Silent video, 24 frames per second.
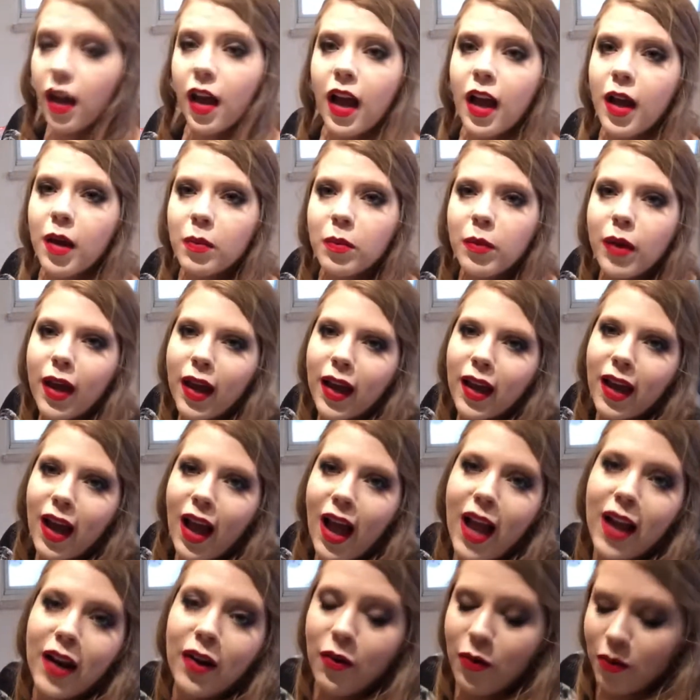I'm like,
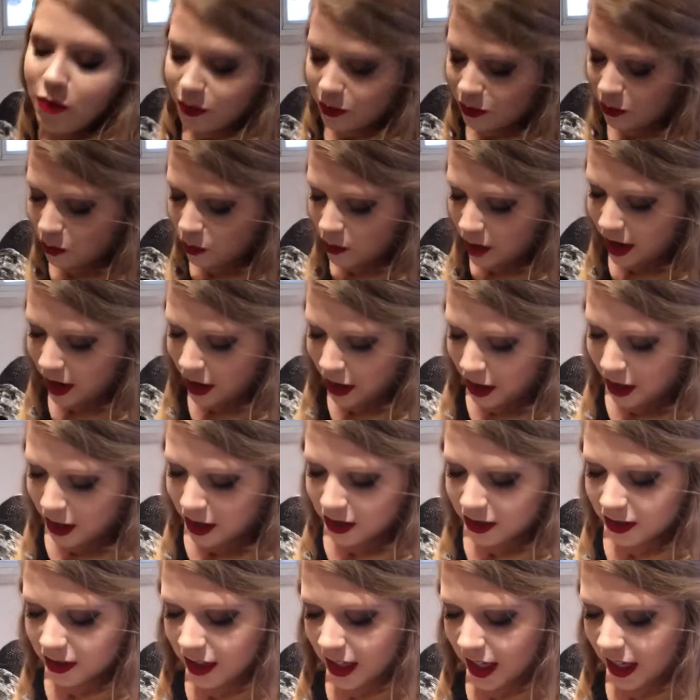I don't
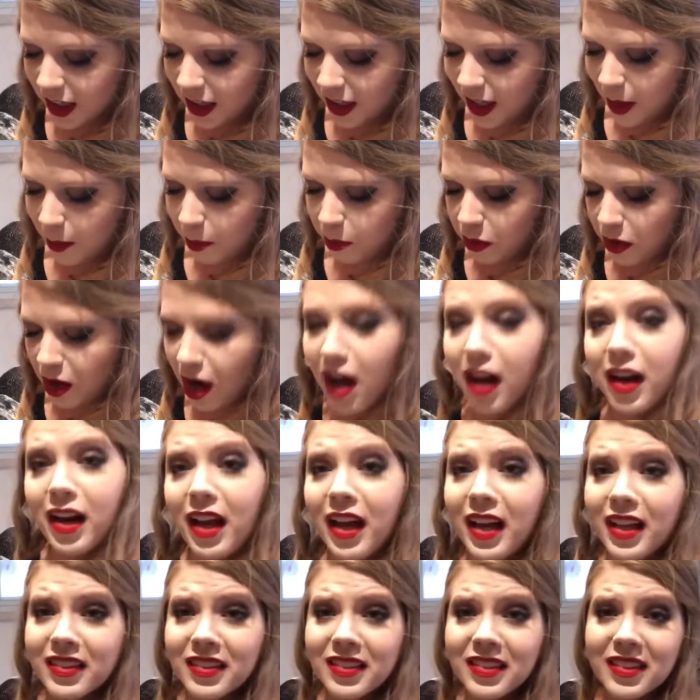wear like lip
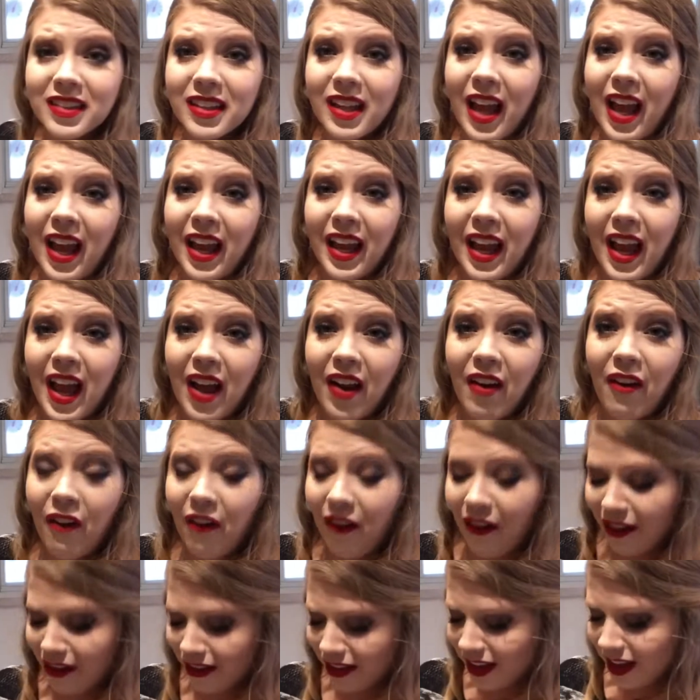products like at
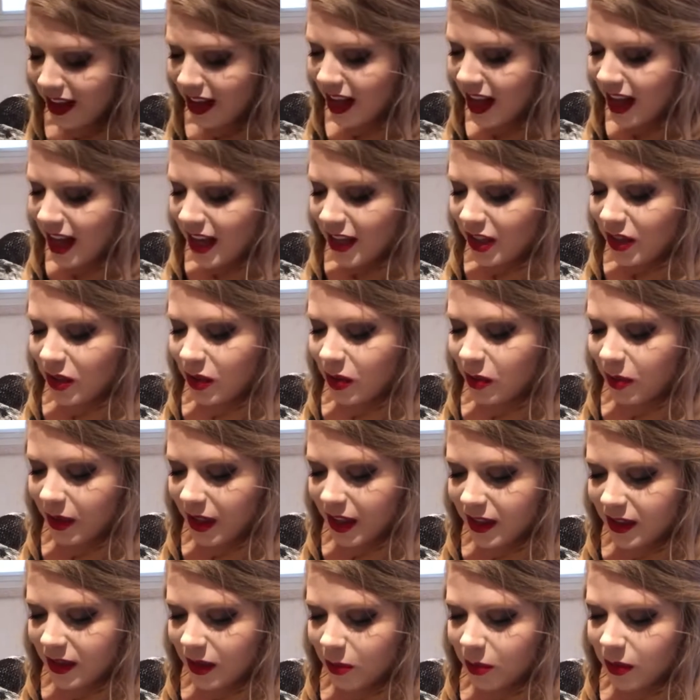all, just
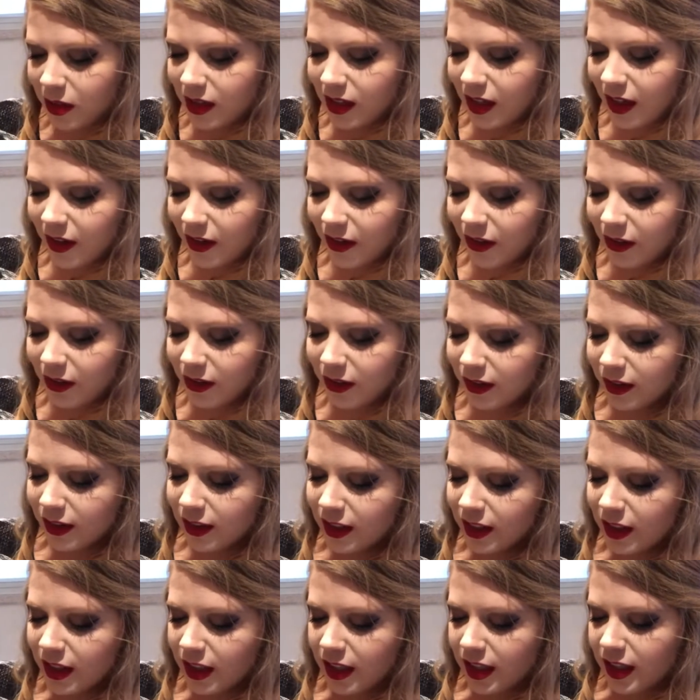because I'm so
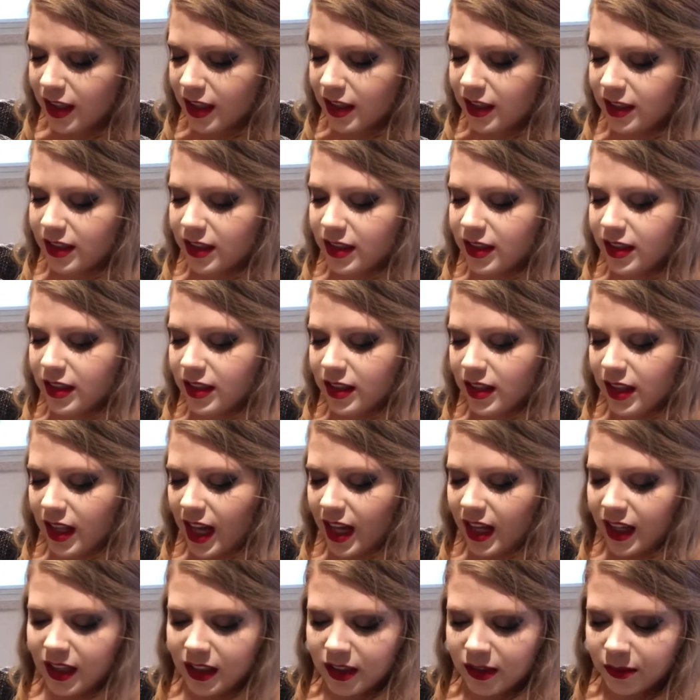
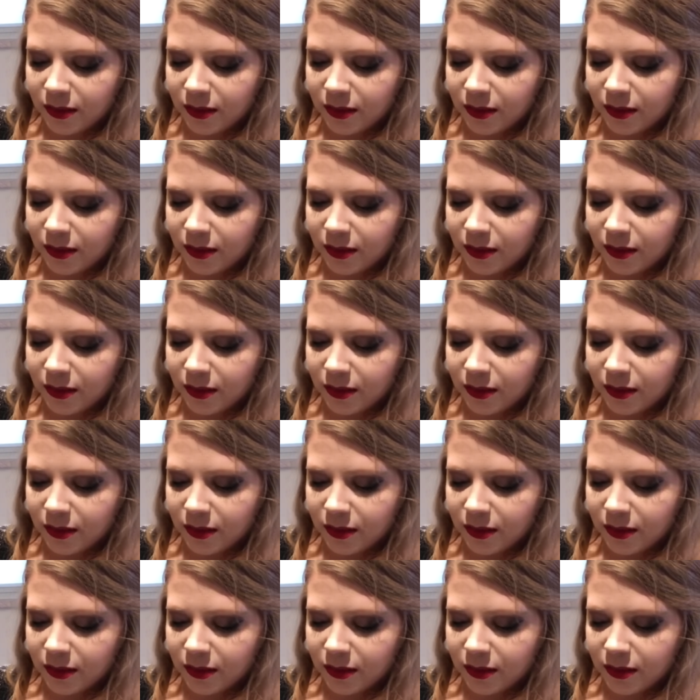like